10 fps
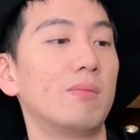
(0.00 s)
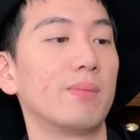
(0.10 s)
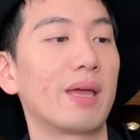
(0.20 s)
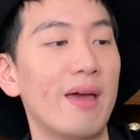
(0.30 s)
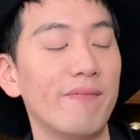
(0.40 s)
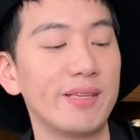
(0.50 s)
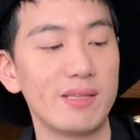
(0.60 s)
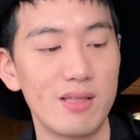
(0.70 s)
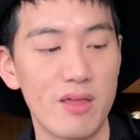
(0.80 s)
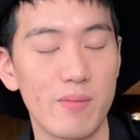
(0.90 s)
canvas
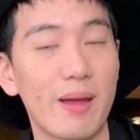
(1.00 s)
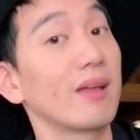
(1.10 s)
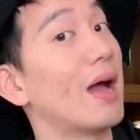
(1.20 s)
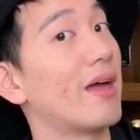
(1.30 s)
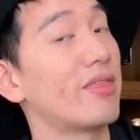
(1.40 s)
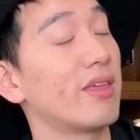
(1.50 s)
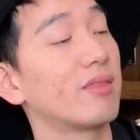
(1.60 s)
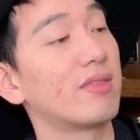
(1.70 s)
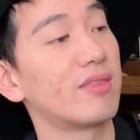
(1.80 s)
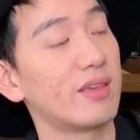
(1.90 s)
and leather bag. I
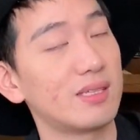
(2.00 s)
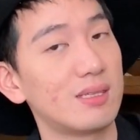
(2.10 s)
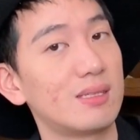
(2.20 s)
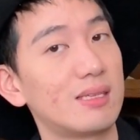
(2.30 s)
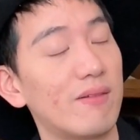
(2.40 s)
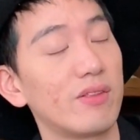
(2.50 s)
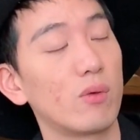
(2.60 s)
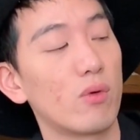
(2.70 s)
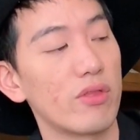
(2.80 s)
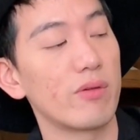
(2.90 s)
think this is definitely
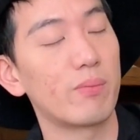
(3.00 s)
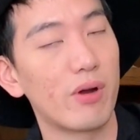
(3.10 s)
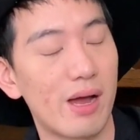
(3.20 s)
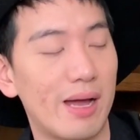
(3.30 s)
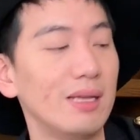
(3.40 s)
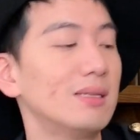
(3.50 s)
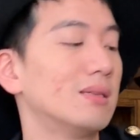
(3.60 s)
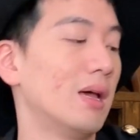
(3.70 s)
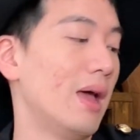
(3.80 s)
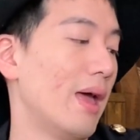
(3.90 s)
worth the price.
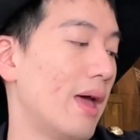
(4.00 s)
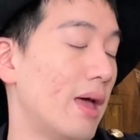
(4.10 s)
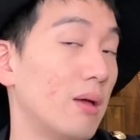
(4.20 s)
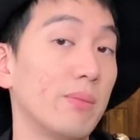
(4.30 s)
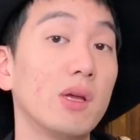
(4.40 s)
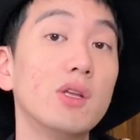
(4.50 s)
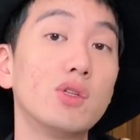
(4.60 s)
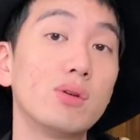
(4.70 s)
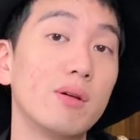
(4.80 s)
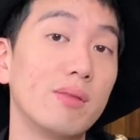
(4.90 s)
I'm gonna
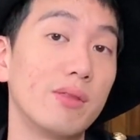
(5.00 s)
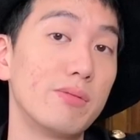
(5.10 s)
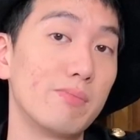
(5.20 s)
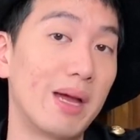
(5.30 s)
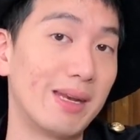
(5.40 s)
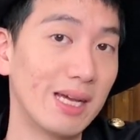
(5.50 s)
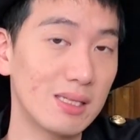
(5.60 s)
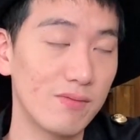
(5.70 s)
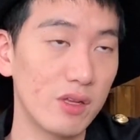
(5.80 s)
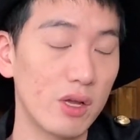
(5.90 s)
do my
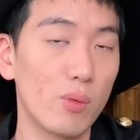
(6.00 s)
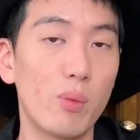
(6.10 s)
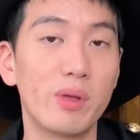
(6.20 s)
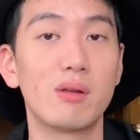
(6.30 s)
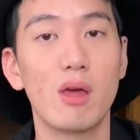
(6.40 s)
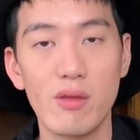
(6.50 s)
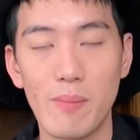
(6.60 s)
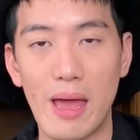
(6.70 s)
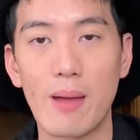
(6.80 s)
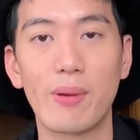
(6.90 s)
next video will be another
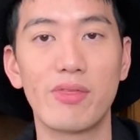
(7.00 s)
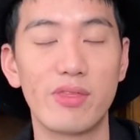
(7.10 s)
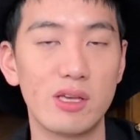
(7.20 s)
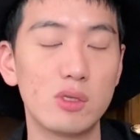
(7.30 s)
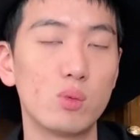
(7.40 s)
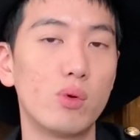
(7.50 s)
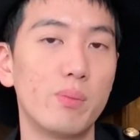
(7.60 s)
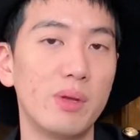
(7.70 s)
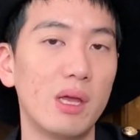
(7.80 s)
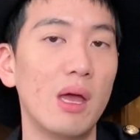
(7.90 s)
bag, but this will
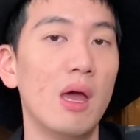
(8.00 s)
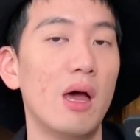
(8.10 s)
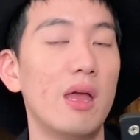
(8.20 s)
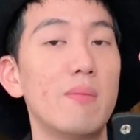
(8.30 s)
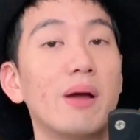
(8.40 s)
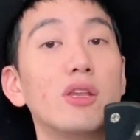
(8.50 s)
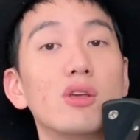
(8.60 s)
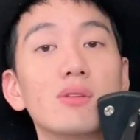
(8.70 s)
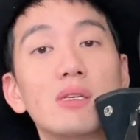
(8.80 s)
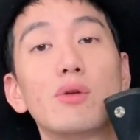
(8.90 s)
be in my
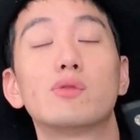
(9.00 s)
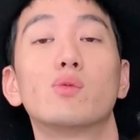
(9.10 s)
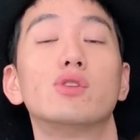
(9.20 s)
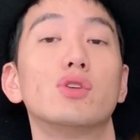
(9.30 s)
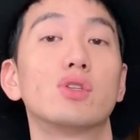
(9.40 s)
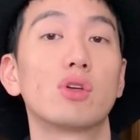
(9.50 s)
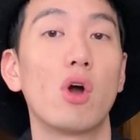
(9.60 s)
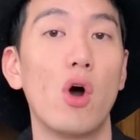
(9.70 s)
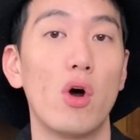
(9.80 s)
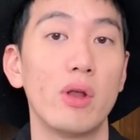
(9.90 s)
new series, which is
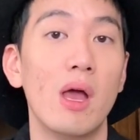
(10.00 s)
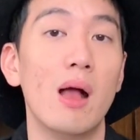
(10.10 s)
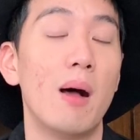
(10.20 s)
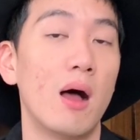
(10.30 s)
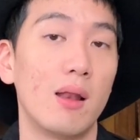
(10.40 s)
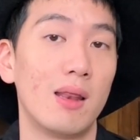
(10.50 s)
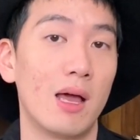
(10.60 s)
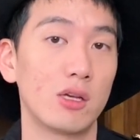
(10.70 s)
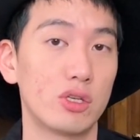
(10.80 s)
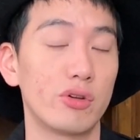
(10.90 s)
called
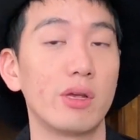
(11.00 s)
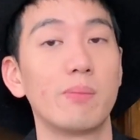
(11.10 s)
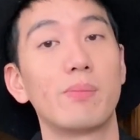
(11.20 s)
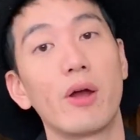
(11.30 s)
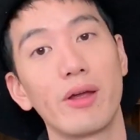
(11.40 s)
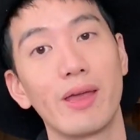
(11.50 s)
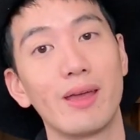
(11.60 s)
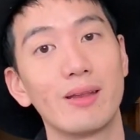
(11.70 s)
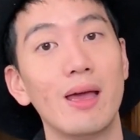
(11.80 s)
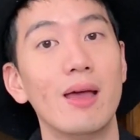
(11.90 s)
Luxury Bargain